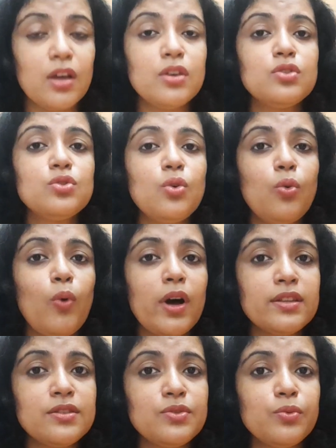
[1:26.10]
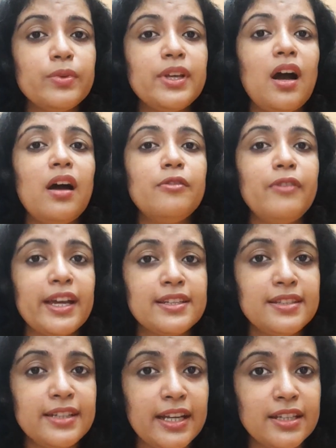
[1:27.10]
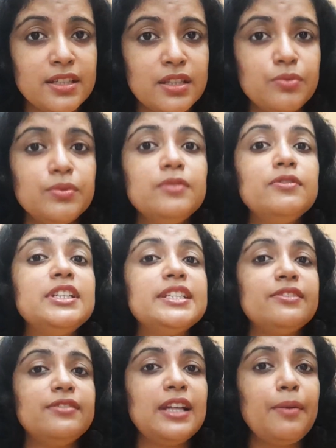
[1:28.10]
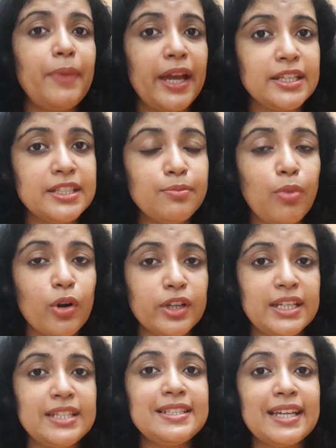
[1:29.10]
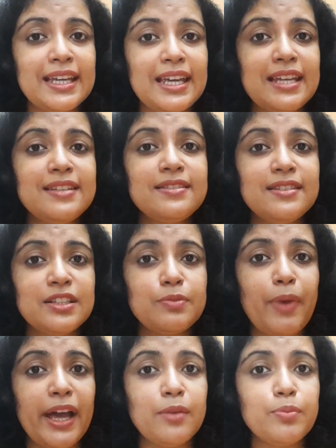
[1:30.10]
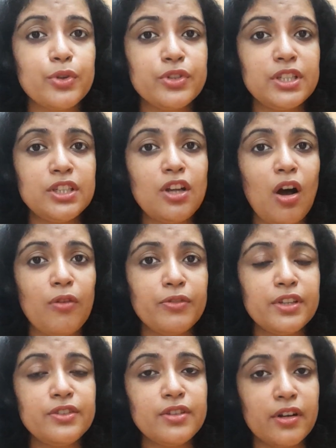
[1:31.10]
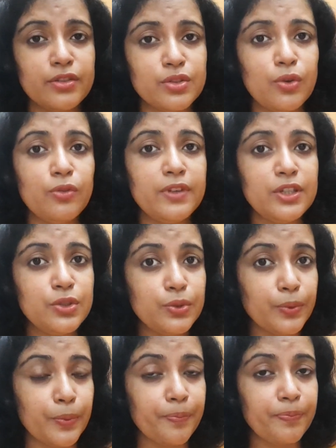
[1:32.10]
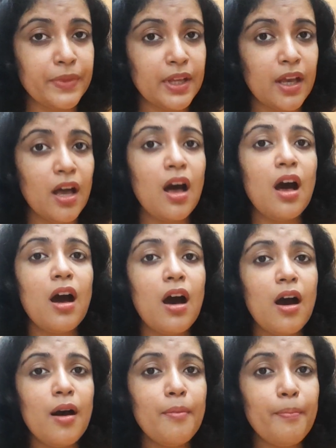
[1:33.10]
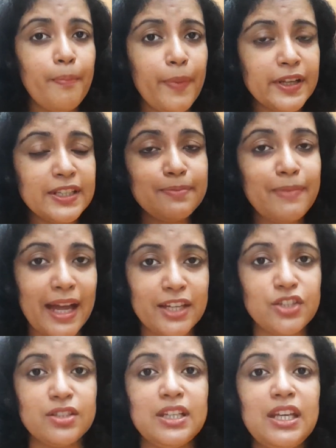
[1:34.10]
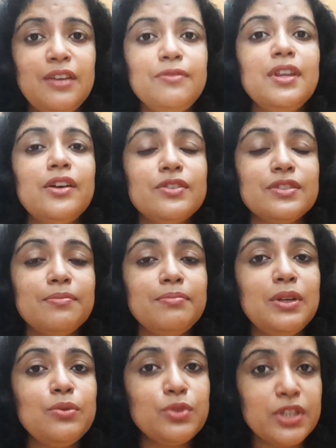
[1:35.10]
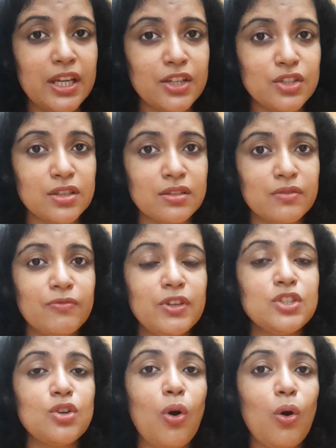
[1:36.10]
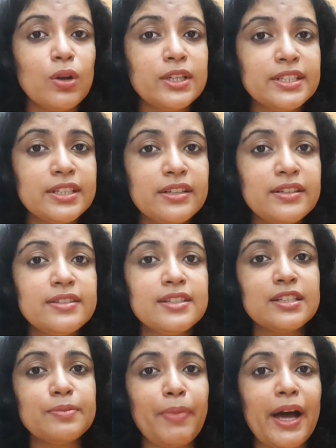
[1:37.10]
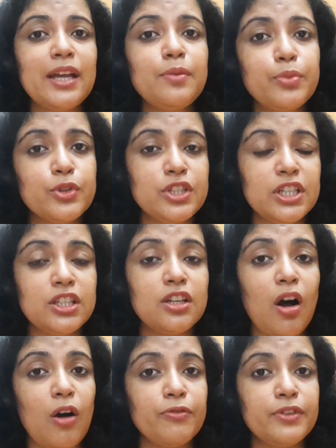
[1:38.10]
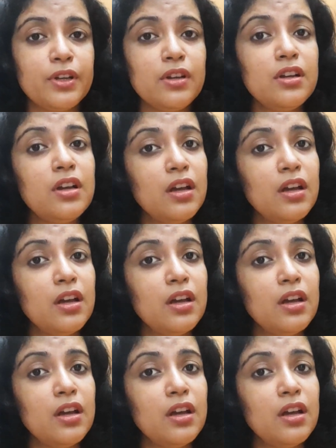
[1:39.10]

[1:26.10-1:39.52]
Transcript: So once we are vaccinated, we will develop antibodies against the spike protein of the SARS-CoV2. But imagine if there is a mutation which alters the spike protein of the